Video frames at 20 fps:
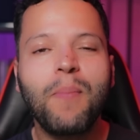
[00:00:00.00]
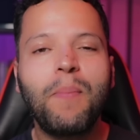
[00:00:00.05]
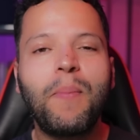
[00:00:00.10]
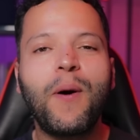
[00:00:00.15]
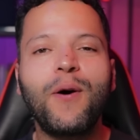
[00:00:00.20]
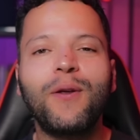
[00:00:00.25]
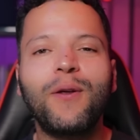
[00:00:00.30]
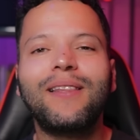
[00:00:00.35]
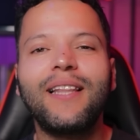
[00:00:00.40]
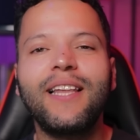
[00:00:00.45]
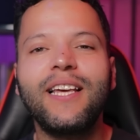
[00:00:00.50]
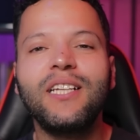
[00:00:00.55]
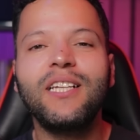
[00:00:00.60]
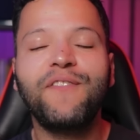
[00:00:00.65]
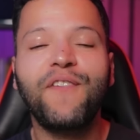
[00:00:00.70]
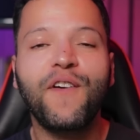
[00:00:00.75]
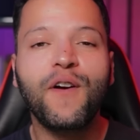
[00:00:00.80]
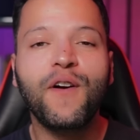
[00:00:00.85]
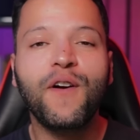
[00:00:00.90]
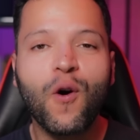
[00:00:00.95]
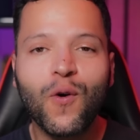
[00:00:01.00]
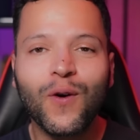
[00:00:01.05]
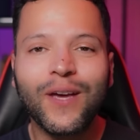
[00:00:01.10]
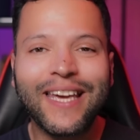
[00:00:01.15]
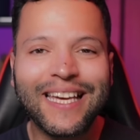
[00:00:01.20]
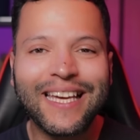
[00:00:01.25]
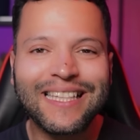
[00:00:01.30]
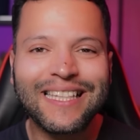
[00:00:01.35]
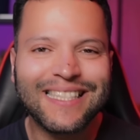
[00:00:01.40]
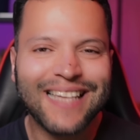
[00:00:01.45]
Both links for Goal
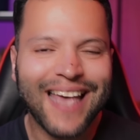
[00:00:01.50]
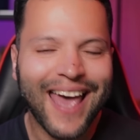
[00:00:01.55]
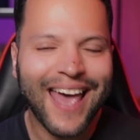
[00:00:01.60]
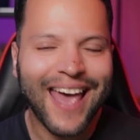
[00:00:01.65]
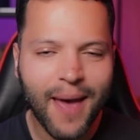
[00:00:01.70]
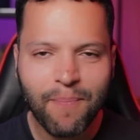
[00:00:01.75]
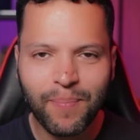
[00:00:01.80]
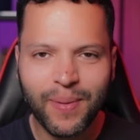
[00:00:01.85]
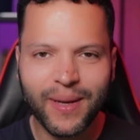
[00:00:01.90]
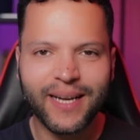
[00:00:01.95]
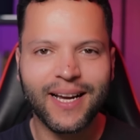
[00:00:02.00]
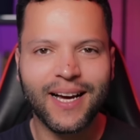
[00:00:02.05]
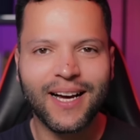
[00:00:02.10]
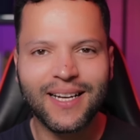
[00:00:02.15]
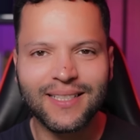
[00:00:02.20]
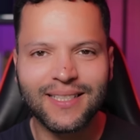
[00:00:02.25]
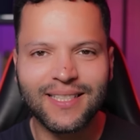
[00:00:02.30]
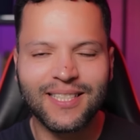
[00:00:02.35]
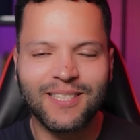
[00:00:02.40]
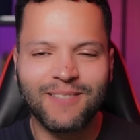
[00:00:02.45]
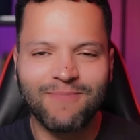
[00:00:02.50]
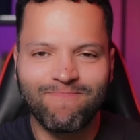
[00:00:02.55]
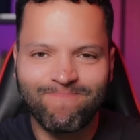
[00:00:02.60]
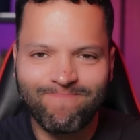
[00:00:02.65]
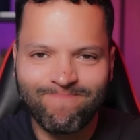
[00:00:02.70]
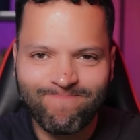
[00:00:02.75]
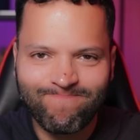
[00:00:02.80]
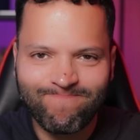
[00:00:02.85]
Kits and Bet Us